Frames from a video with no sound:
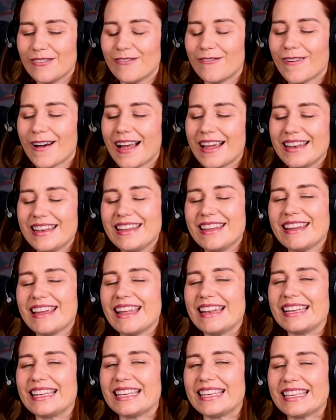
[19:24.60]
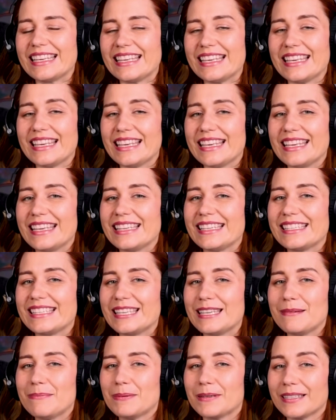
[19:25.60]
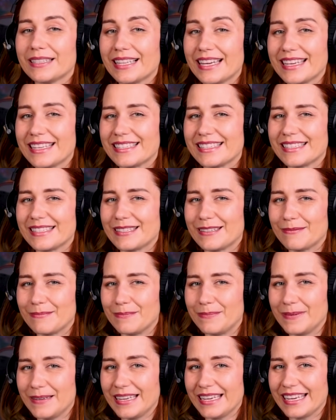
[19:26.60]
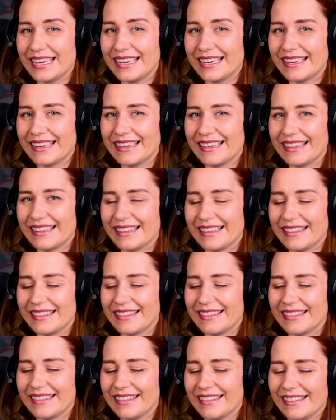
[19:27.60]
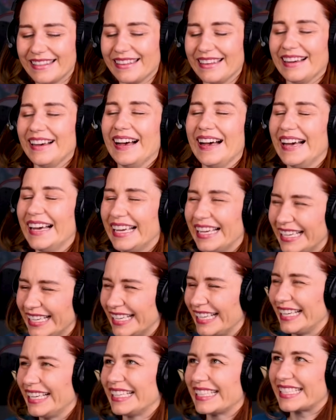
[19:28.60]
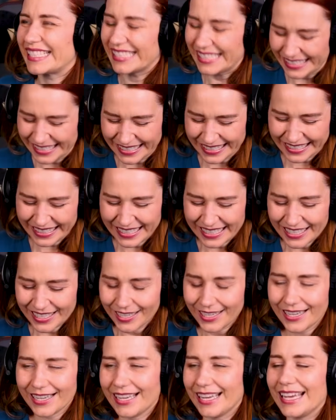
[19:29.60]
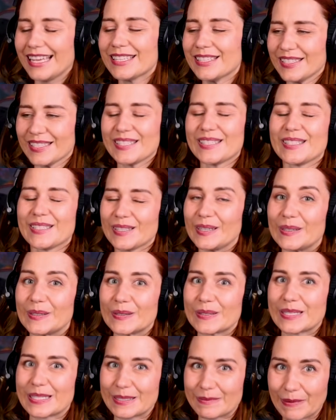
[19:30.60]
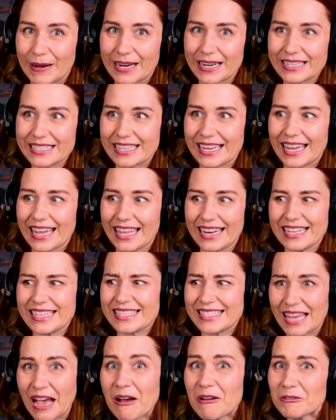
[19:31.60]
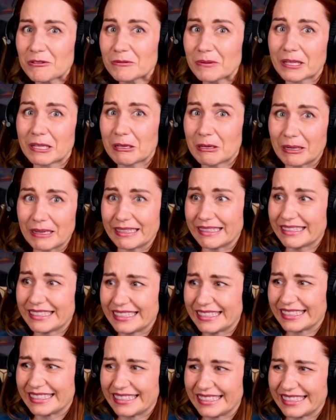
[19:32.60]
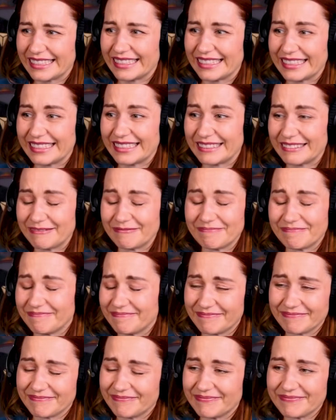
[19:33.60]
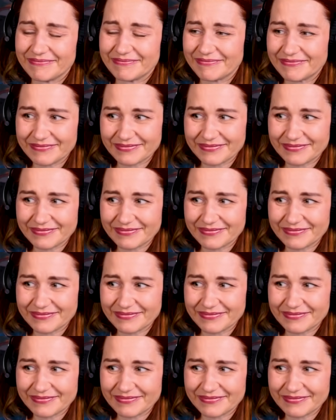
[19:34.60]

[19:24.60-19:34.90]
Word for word: finding an easy place to be. Oh, it's, it's just so smart and it sounds really good. On